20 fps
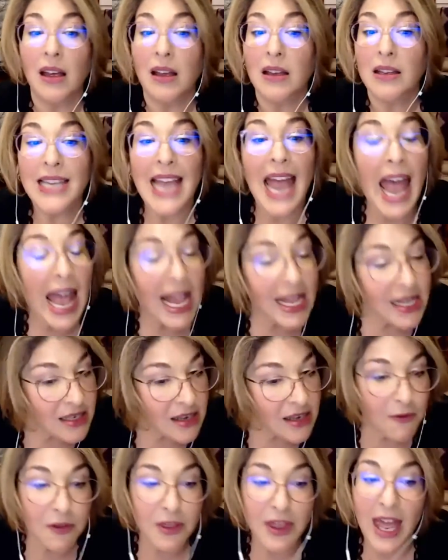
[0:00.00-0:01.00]
tens
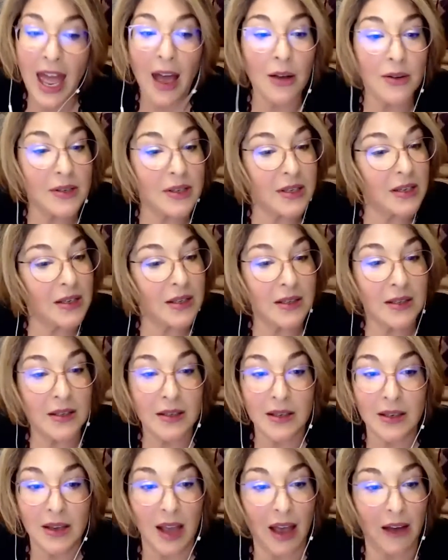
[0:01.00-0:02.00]
of
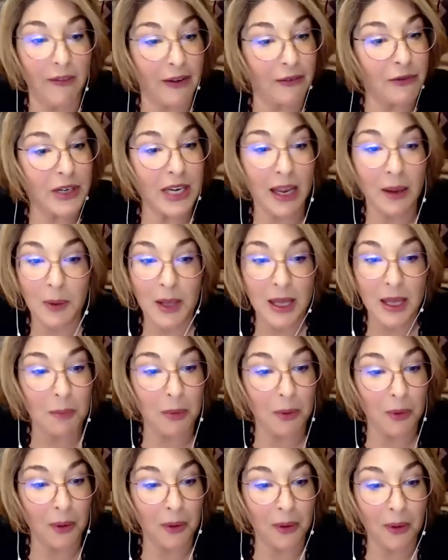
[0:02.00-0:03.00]
thousands of everyday
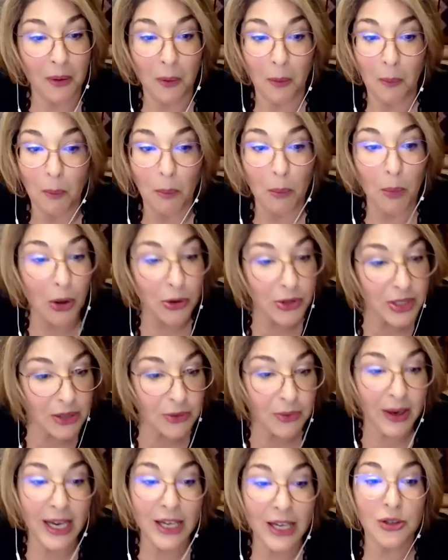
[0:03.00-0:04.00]
people,
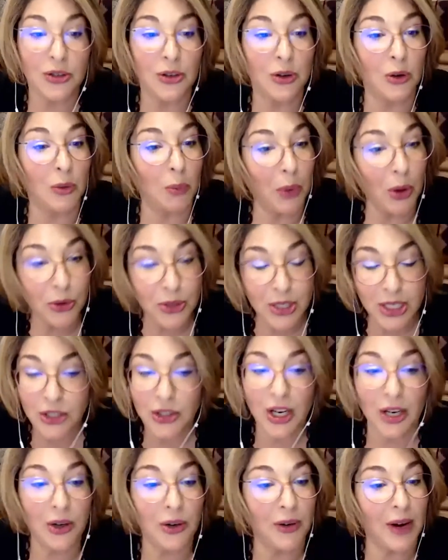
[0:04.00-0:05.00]
multiracial,
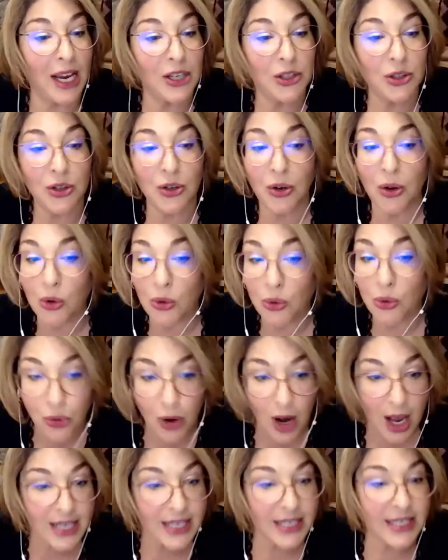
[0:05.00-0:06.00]
multi-generational,
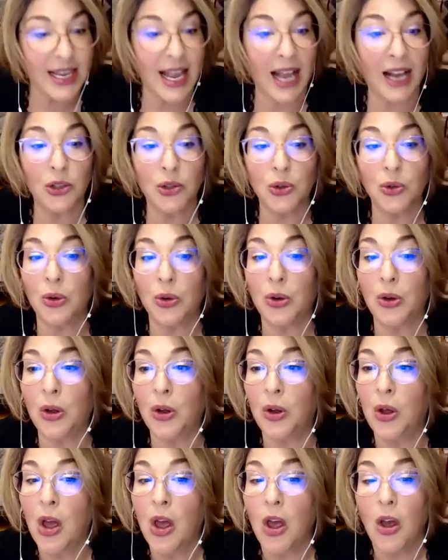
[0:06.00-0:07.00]
cross-sectoral,
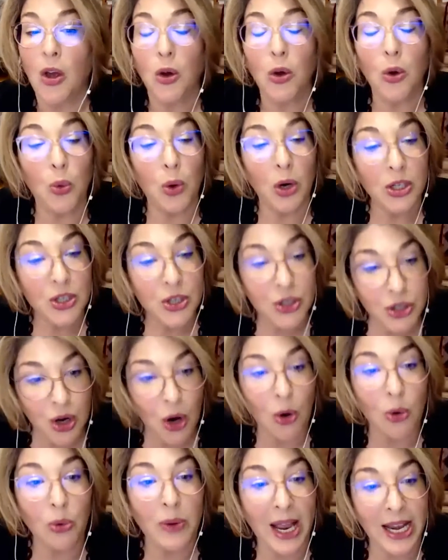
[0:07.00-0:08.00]
who were
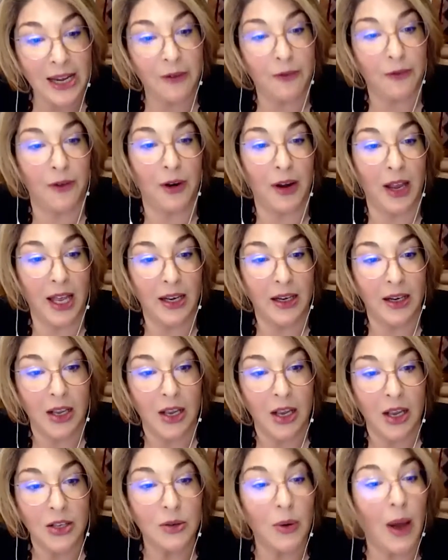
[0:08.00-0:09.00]
so ready for it.
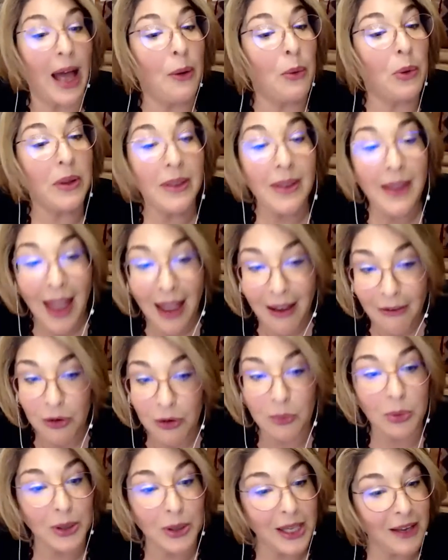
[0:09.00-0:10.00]
So I will never
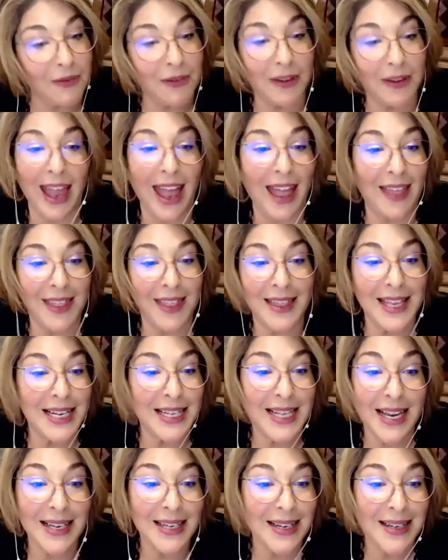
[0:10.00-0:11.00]
believe again that these
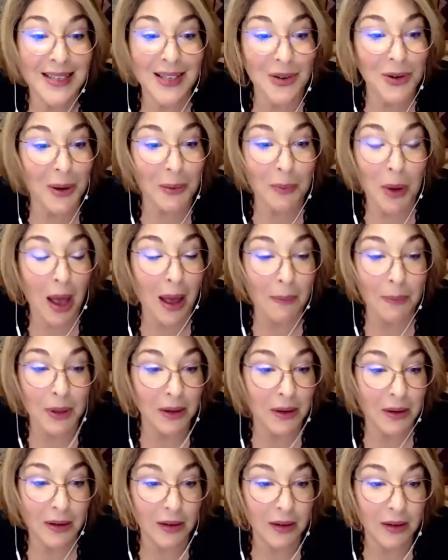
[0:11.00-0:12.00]
ideas are
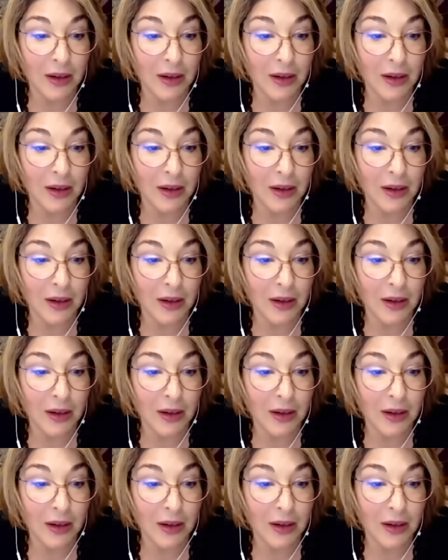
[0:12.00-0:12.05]
unpopular.